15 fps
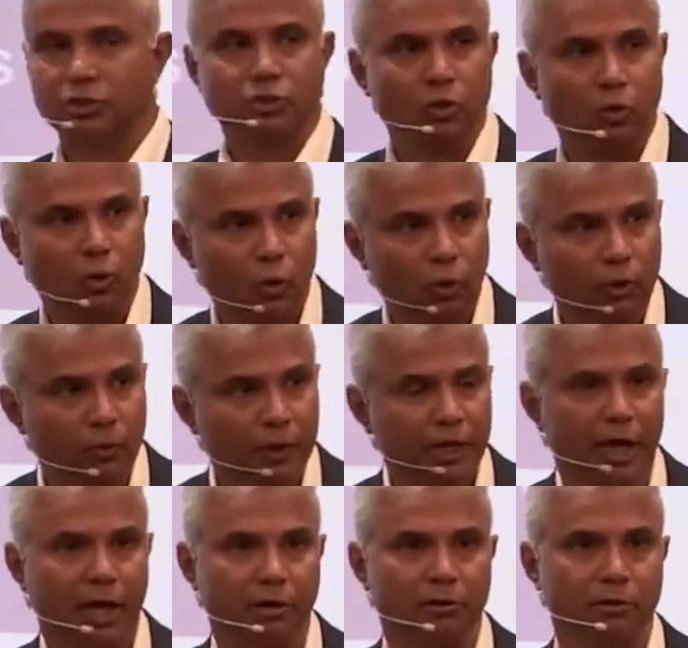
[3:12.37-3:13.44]
You go all the way
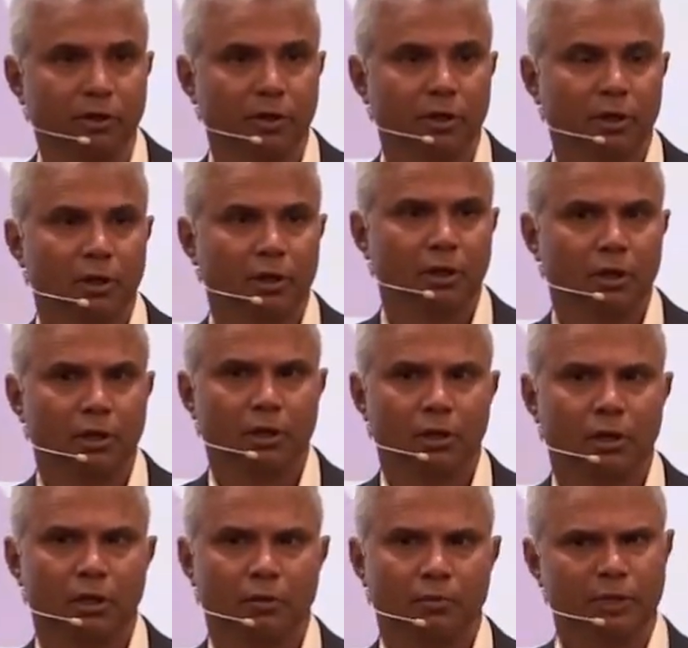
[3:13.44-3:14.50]
down,
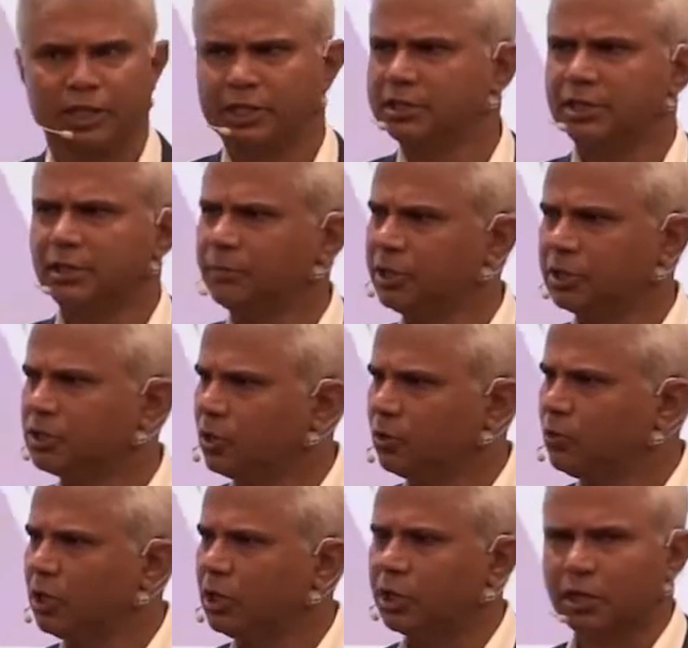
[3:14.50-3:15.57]
but then something's
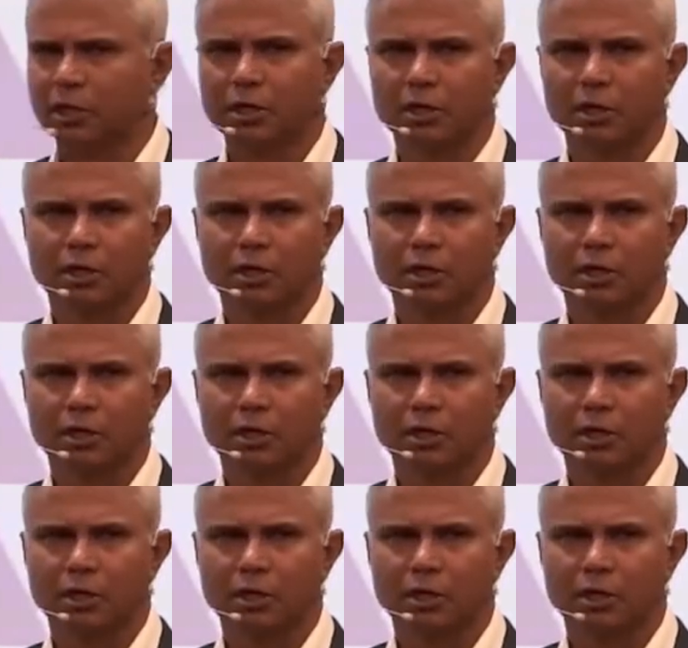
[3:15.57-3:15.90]
not working.